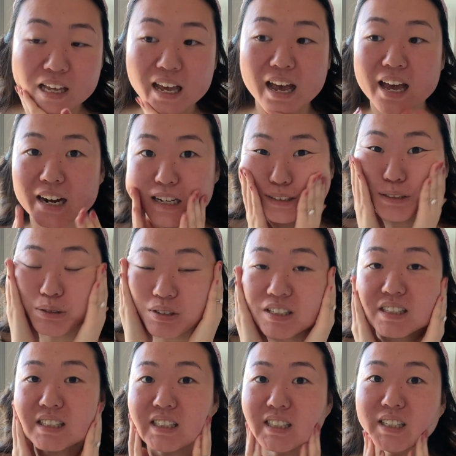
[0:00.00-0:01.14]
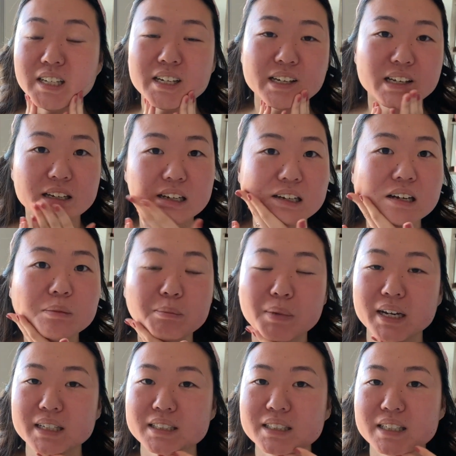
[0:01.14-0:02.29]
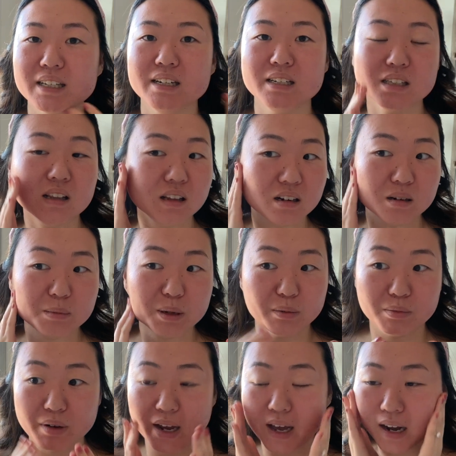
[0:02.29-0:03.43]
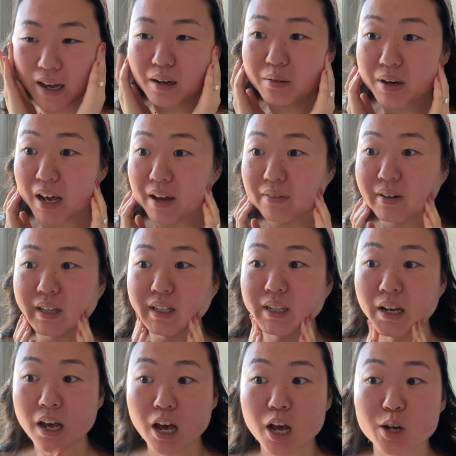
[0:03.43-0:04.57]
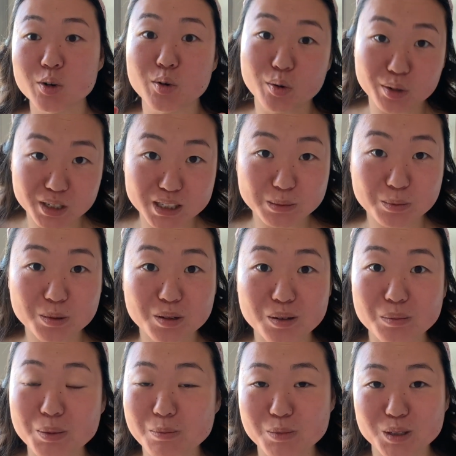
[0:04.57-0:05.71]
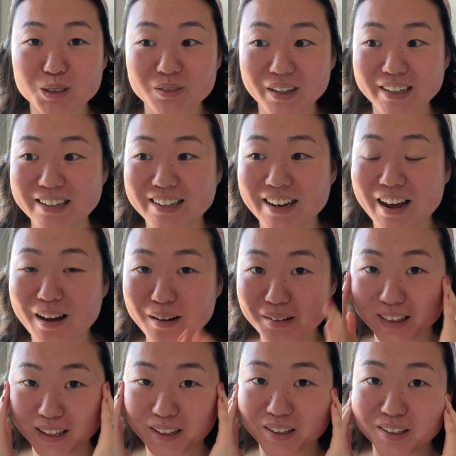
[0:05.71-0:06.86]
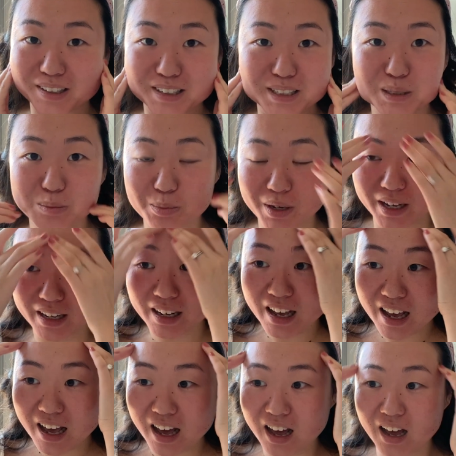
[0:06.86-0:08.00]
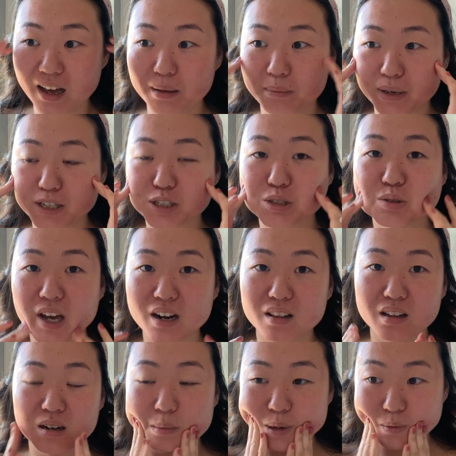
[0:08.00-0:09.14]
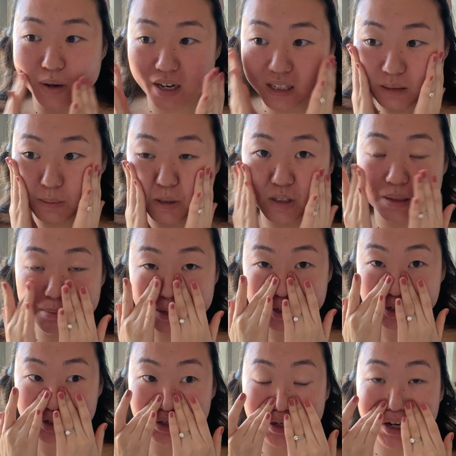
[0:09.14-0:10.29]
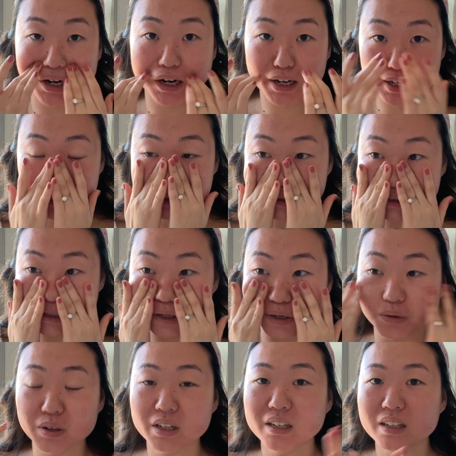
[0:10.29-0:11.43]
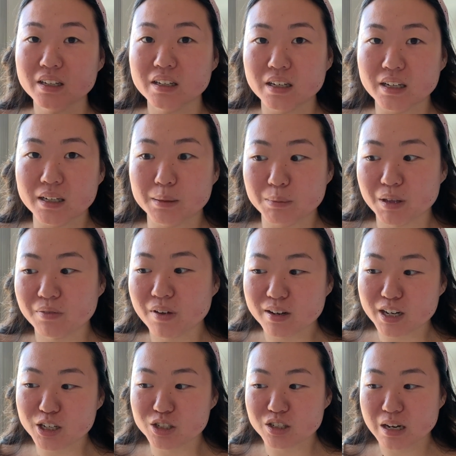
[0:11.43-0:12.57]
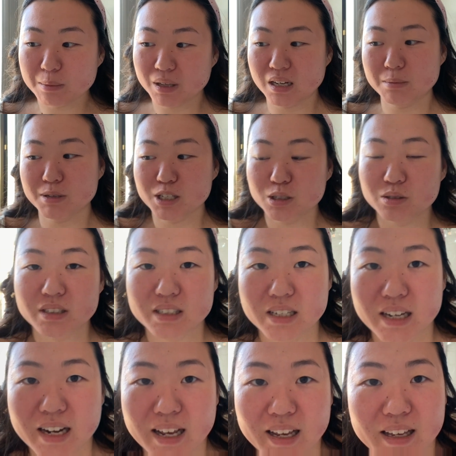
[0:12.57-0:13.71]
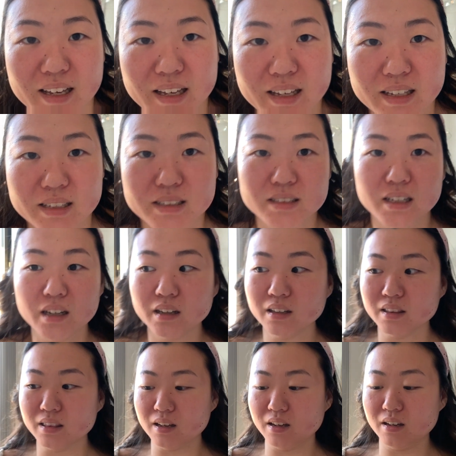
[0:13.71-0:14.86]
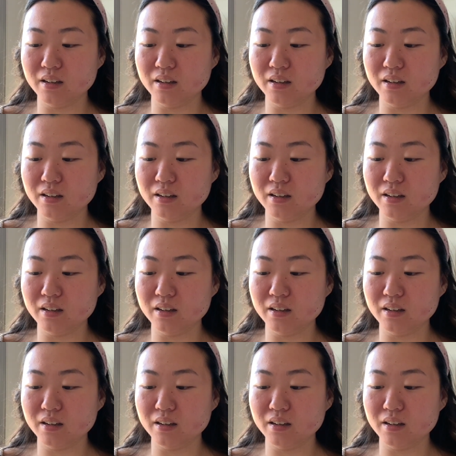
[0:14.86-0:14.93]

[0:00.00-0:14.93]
And as you can see, my skin is a little bit red. I don't have any noticeable pimples right now, thank goodness, but I do get a little bit red, especially in my cheek area. So the foundation I'm going to be using today is the